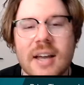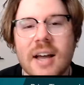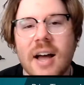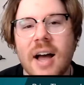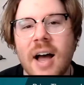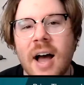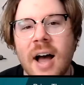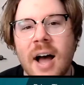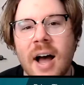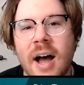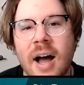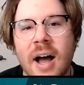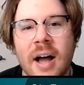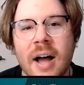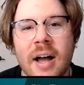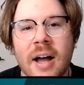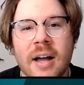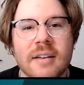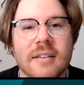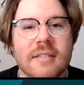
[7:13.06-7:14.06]

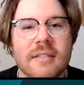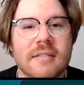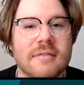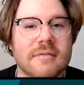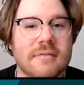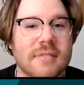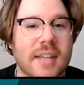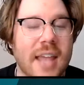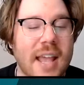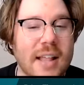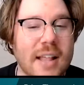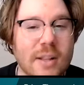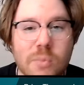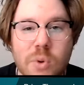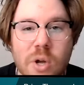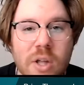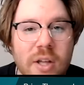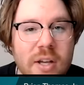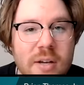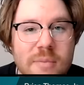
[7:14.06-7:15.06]
Caleb
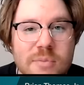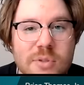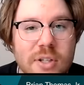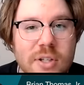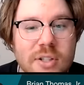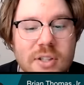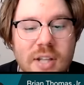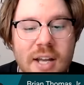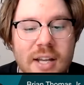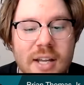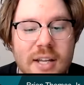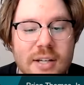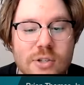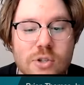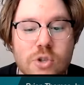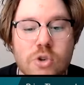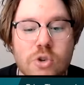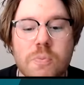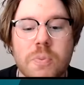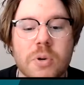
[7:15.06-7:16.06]
Williams looked like a
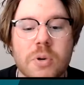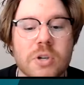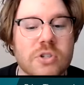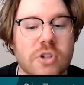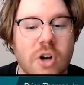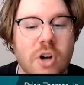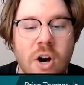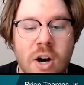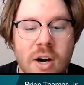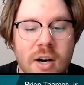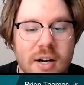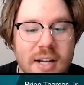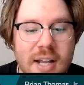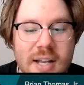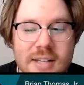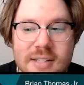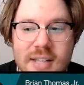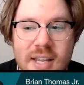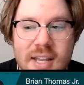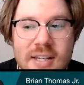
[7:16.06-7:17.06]
superstar
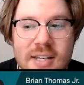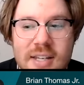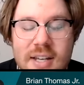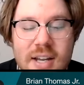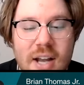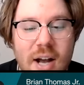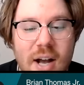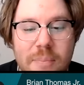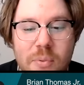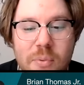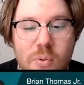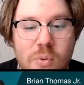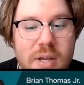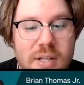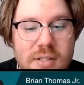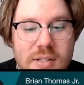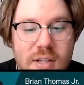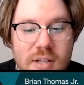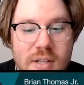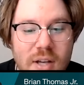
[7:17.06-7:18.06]
against Indy a couple
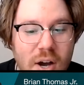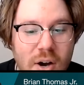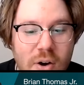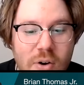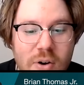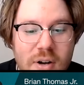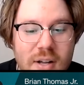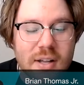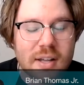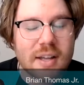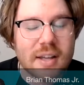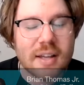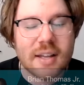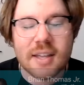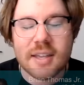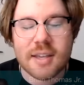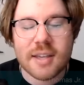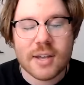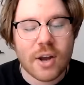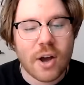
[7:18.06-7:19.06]
weeks ago.
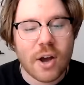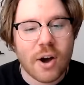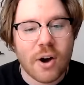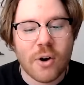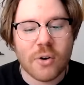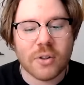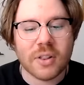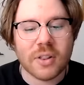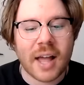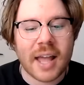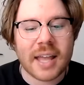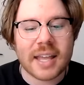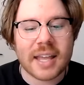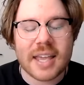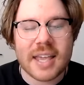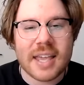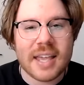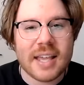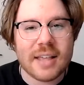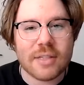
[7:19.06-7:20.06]
You know, like
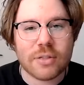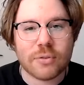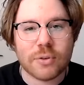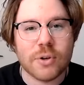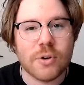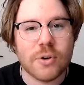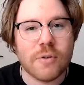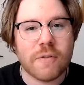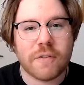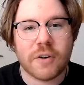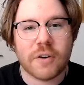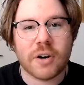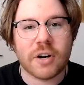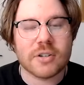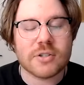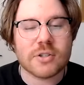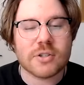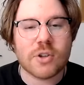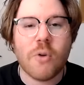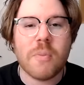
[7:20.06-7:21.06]
he threw for
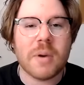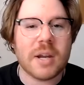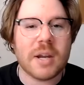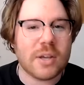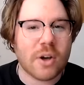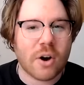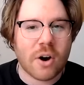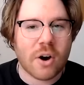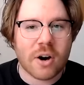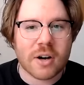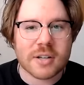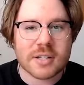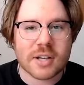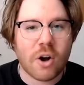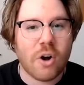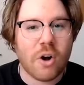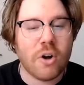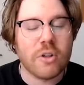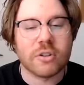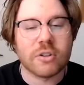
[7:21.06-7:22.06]
so many yards and
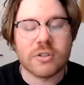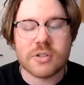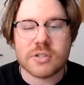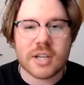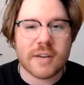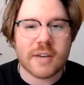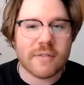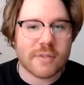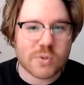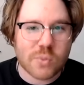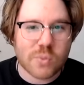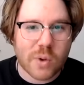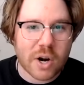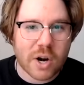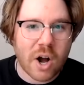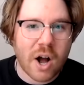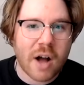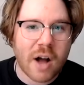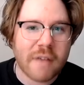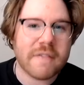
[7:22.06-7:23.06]
all the receivers went
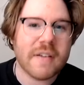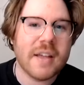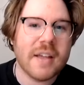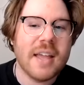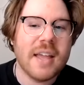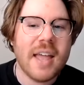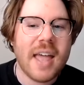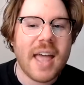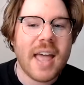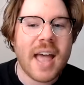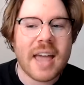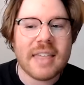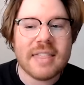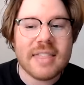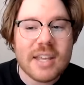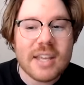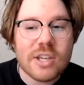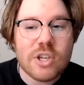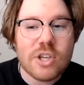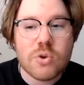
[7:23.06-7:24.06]
off. I
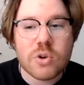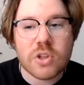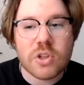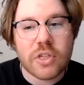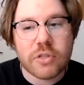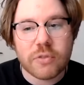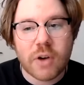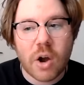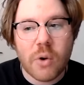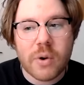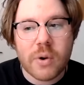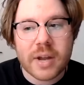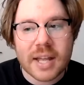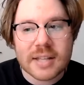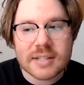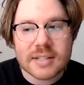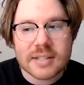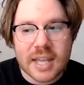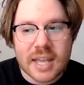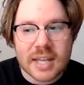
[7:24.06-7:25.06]
think you can throw
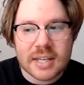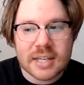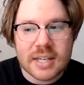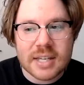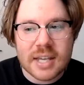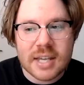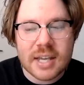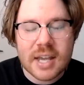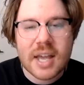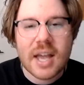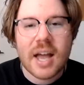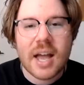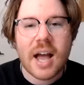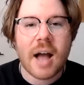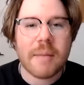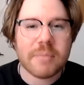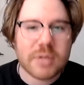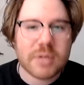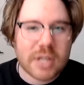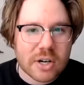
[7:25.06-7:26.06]
against Indy.
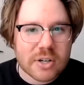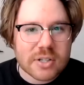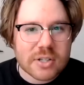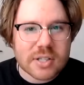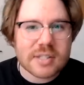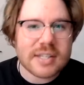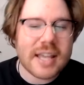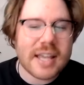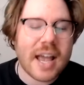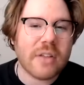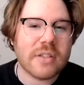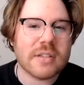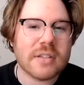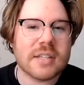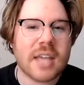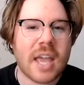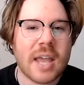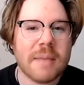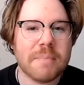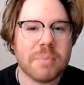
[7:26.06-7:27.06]
I'm curious to see how this
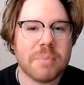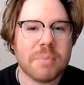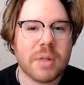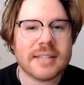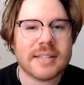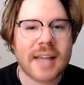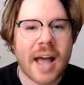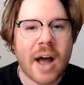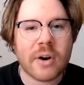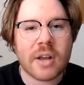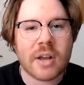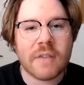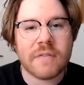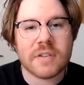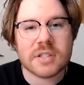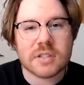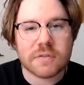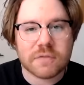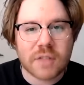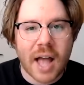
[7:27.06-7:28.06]
game plays out, if
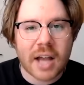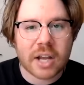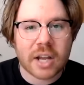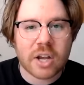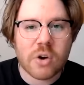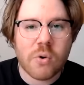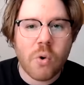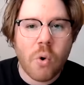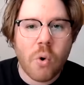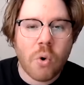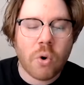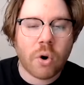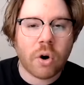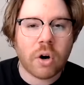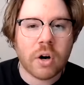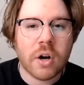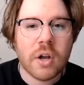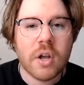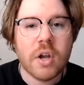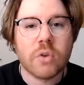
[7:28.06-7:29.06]
it's Flacco
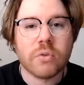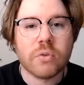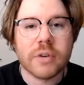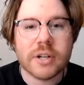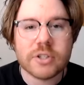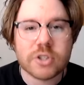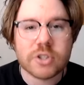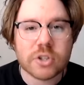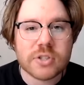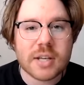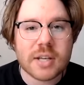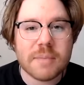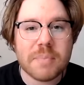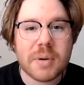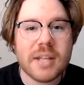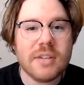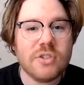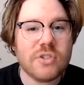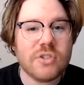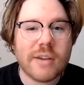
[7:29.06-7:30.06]
or Richardson. But
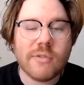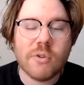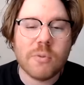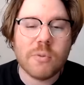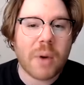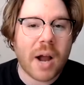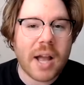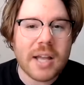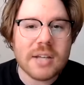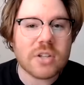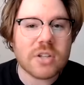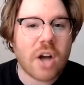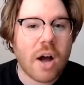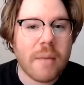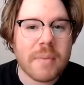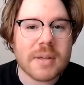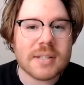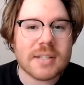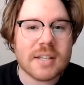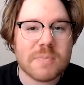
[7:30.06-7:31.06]
in general, Brian
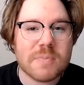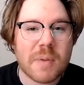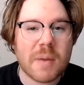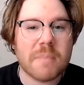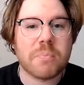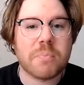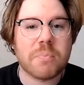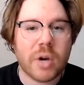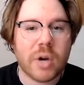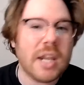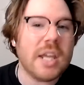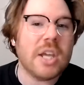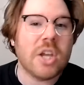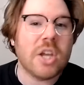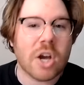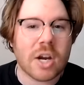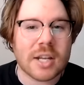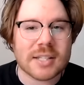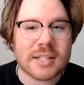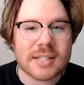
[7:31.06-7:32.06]
Thomas has been pretty
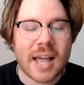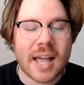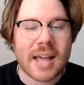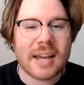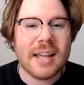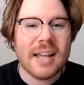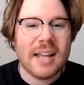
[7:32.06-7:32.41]
good. He's had